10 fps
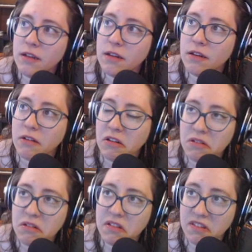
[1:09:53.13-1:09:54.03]
an
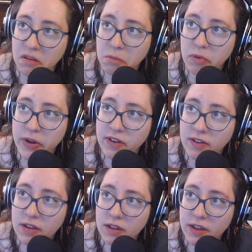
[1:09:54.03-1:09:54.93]
article at some point
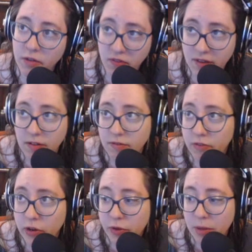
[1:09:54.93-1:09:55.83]
outside of
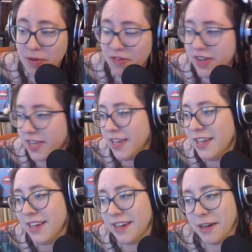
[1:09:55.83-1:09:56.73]
video game music.
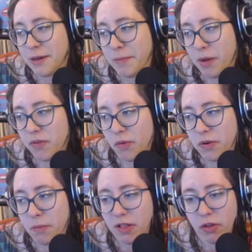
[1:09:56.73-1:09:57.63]
I was going
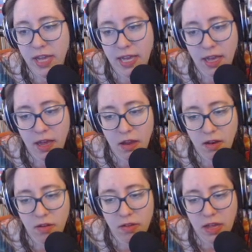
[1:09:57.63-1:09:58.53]
to be looking at
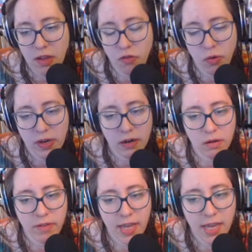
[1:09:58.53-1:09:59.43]
the
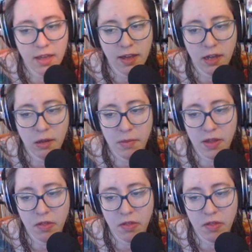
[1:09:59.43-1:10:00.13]
historiography, and